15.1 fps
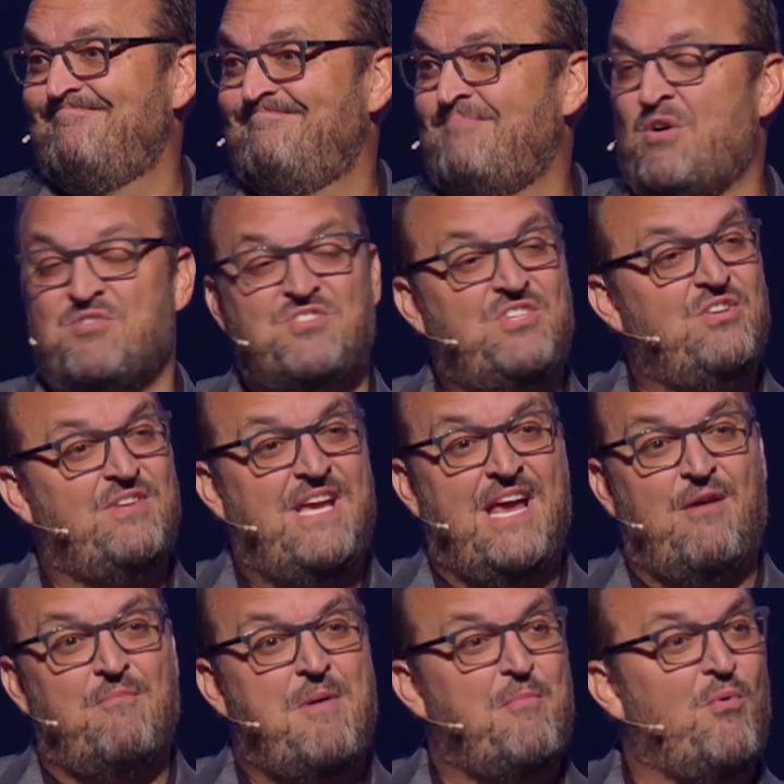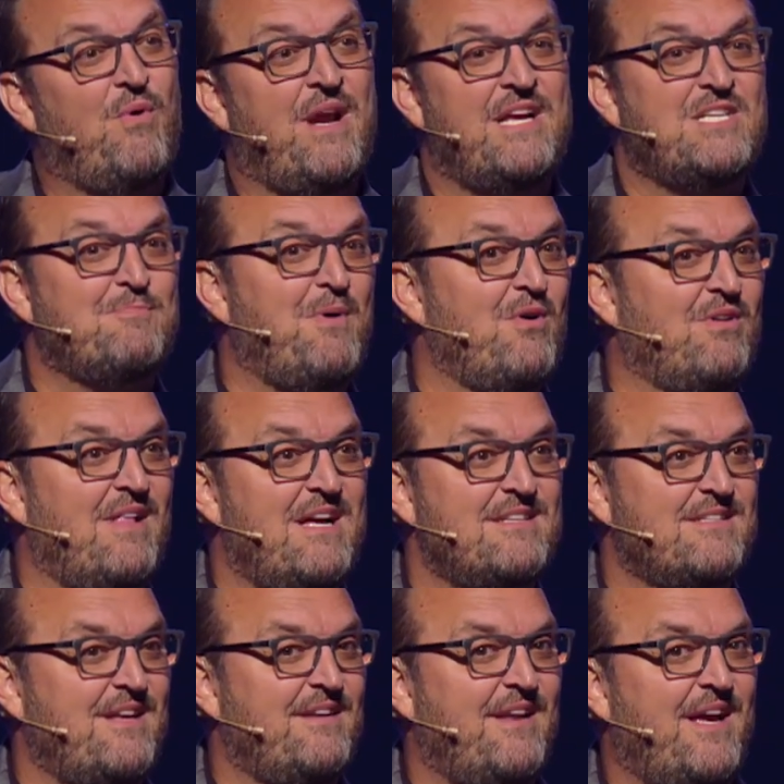Most of you can't remember what I spoke
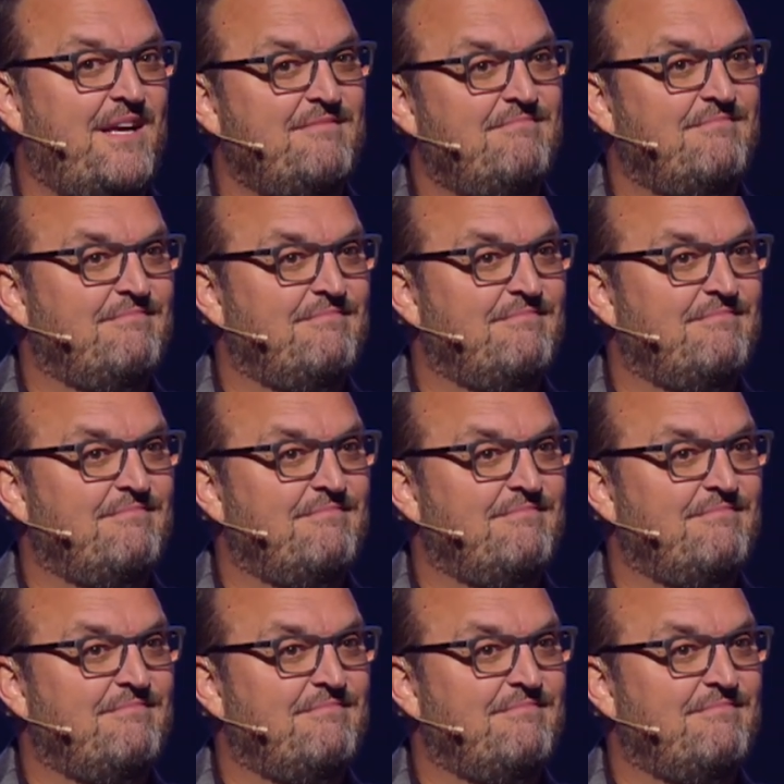last Sunday.